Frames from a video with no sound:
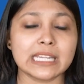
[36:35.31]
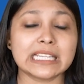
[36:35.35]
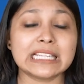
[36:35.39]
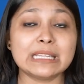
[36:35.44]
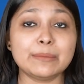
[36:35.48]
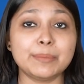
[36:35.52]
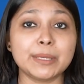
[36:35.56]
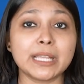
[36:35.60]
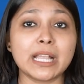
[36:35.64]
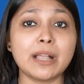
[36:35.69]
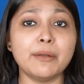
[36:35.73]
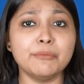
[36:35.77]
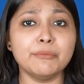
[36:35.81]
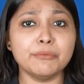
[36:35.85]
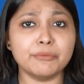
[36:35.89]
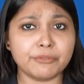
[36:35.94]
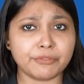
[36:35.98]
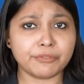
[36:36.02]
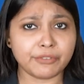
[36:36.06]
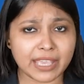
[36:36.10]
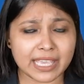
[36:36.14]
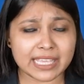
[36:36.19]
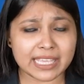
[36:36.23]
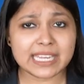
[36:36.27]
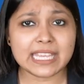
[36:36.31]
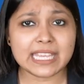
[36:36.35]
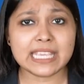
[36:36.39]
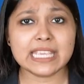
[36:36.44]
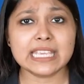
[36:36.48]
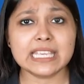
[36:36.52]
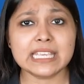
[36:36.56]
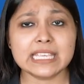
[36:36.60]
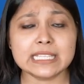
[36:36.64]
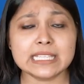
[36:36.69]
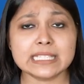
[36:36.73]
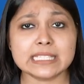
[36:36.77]
it will become very
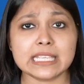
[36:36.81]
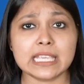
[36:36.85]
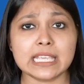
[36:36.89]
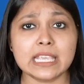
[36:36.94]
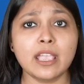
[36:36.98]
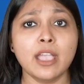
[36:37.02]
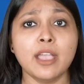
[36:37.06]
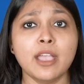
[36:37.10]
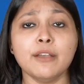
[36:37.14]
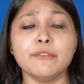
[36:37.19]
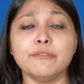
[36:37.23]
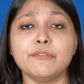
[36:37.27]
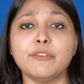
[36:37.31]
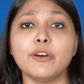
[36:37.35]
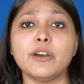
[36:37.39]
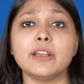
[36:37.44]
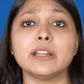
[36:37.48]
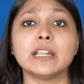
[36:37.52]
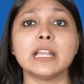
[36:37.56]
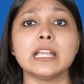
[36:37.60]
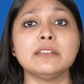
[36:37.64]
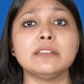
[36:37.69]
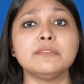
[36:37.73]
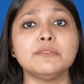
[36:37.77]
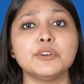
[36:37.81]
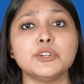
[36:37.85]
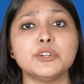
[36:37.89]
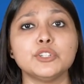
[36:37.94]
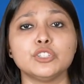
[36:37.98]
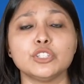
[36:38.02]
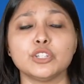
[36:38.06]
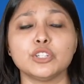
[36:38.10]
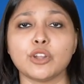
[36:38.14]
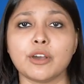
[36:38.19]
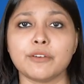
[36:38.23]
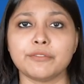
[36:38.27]
easy for
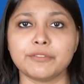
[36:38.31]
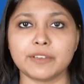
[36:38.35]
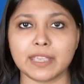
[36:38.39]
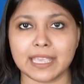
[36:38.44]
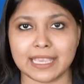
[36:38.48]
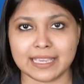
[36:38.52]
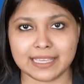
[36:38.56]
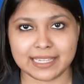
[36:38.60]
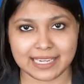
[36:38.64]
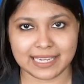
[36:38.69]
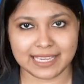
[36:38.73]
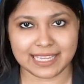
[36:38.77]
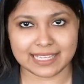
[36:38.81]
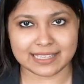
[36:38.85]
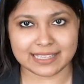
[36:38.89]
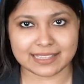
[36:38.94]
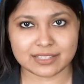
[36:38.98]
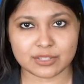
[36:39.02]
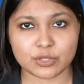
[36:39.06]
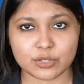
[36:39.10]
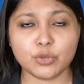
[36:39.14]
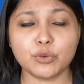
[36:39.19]
conversion of aggregates.